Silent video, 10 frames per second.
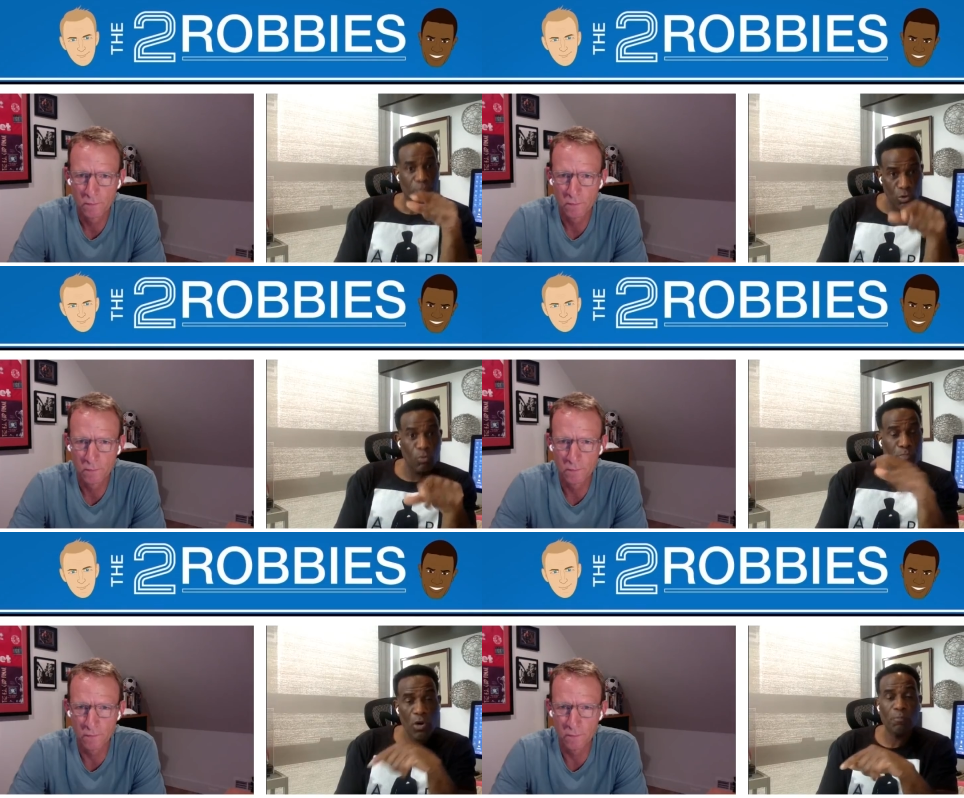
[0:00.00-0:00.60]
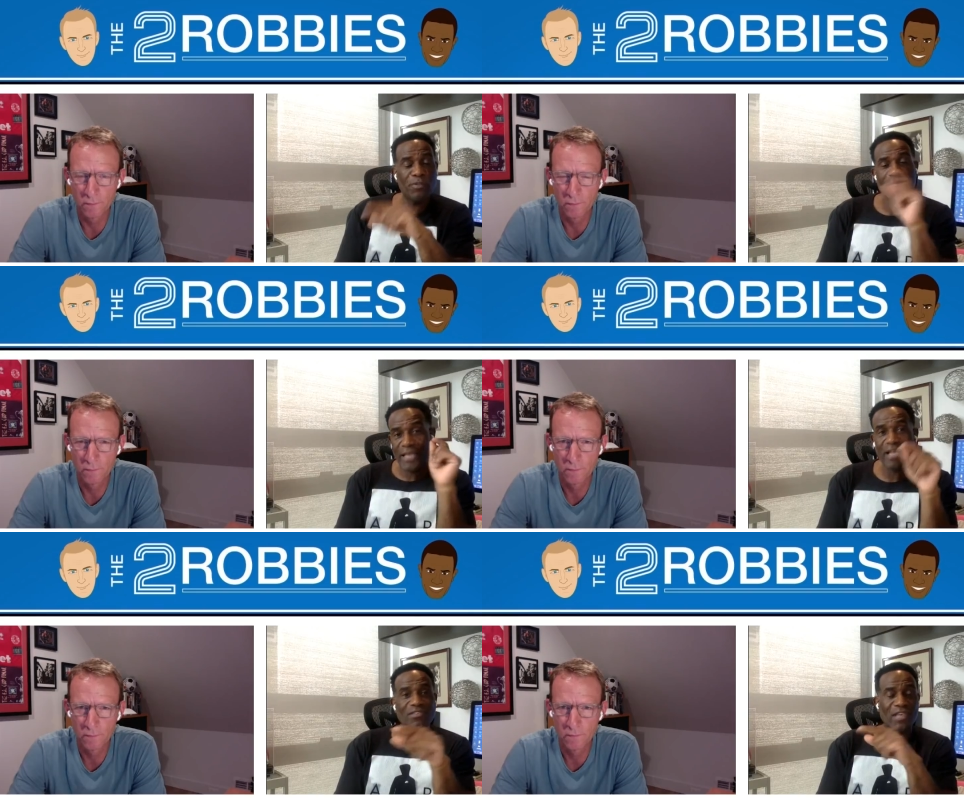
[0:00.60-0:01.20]
Speaker 1: Paul hmm. Pogba,
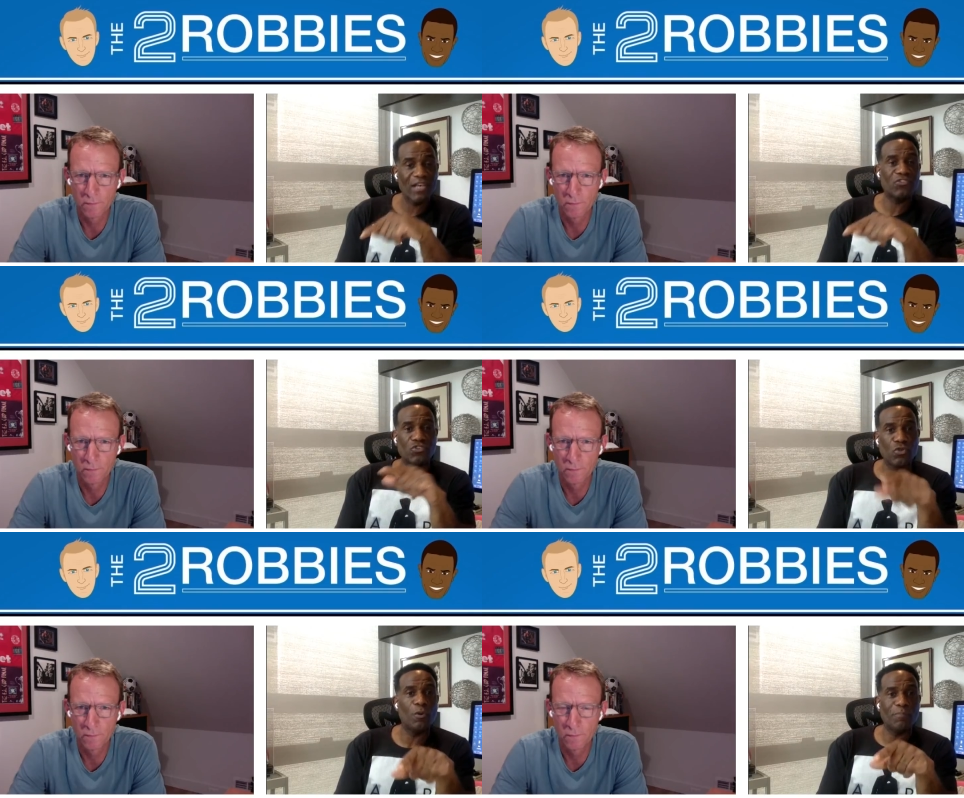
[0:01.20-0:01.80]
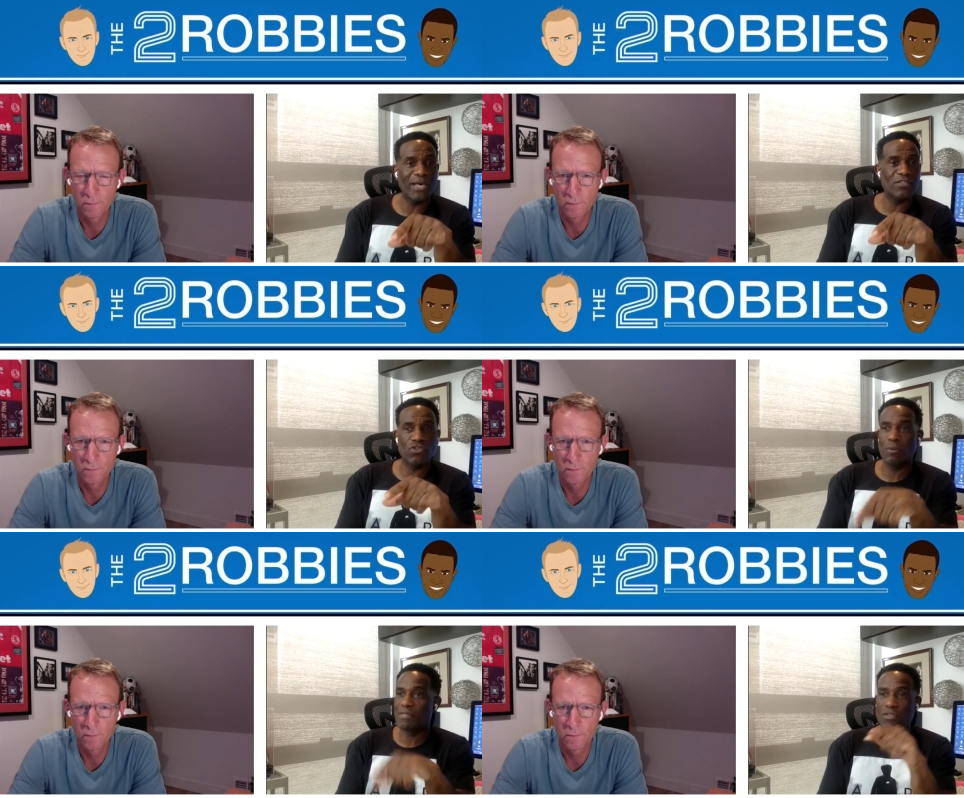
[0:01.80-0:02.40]
yes, has to do a better job.